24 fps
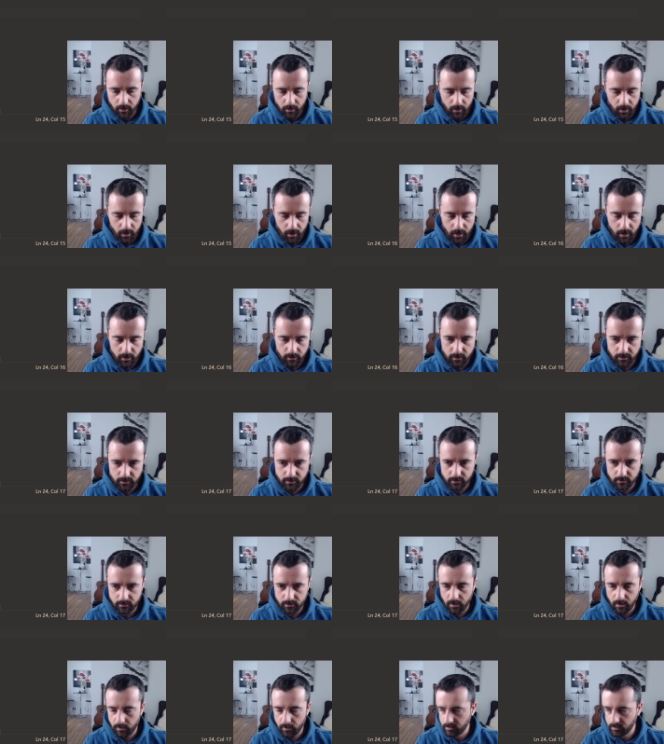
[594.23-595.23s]
and this is
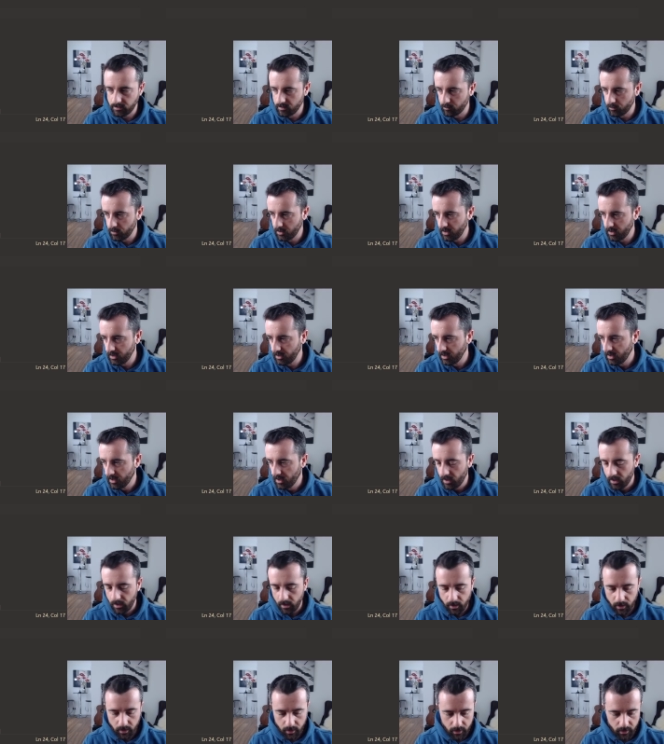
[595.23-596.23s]
going to be
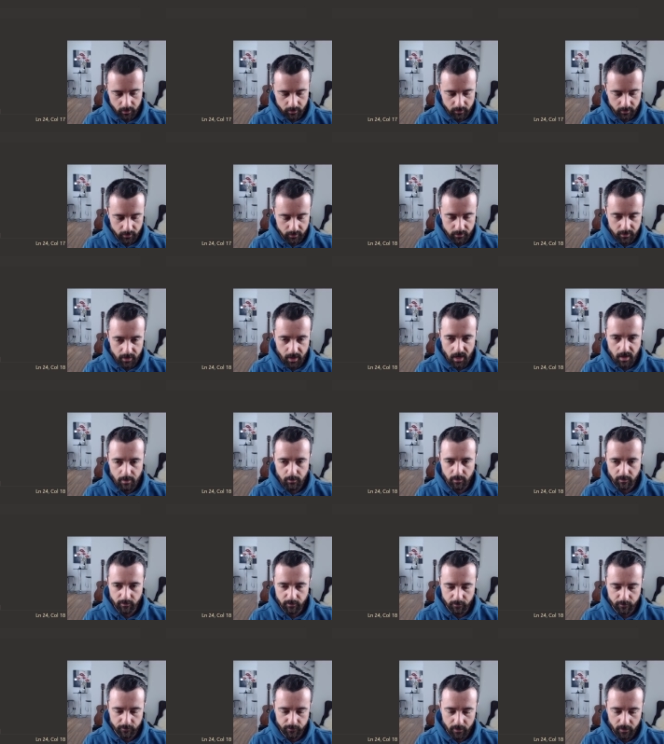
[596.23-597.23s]
uh, the name of
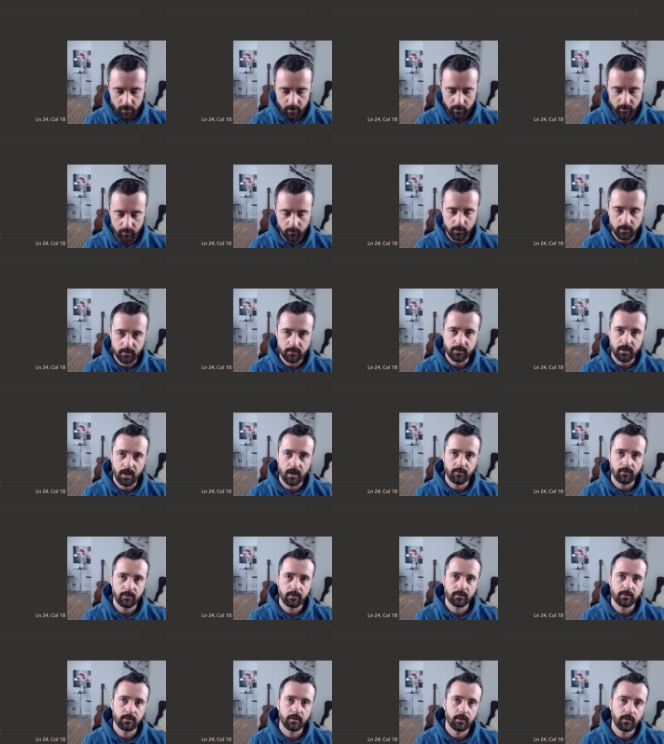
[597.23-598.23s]
the file that we're
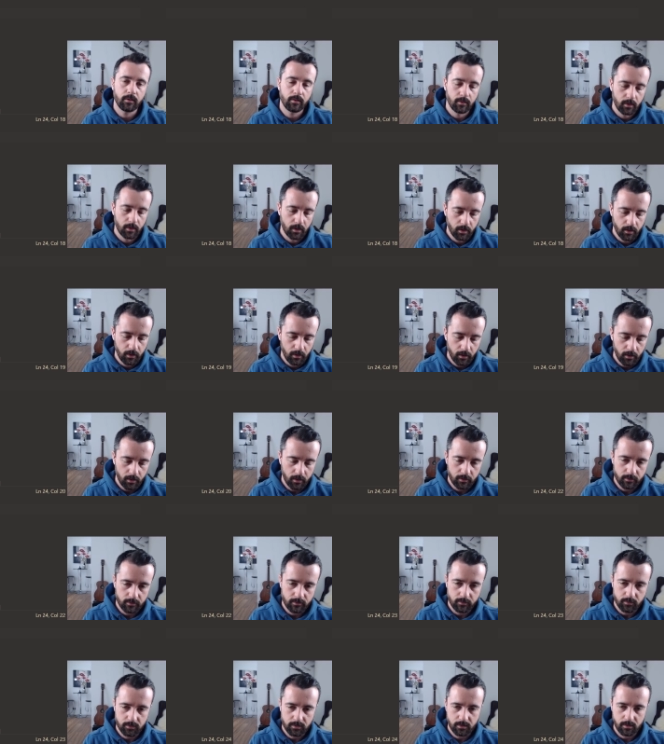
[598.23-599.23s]
saving to. Uh,
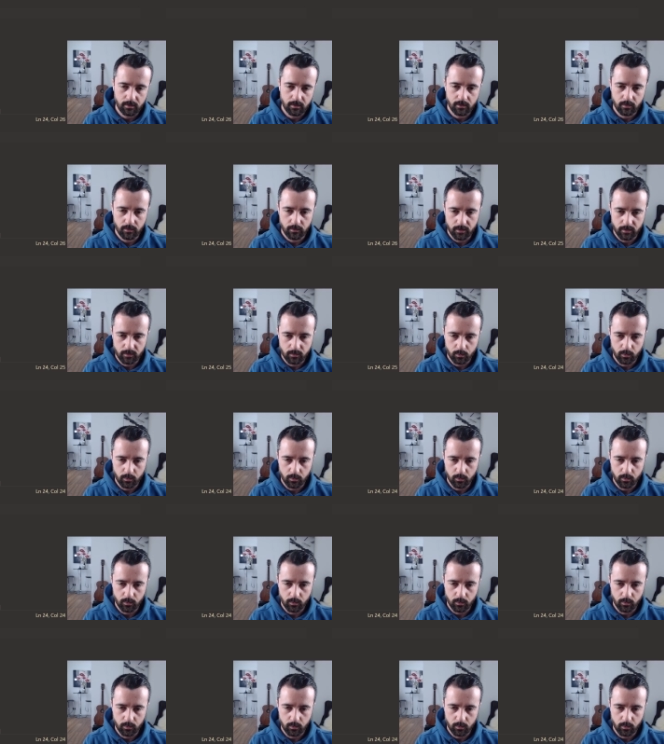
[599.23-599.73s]
so I'm just going to call this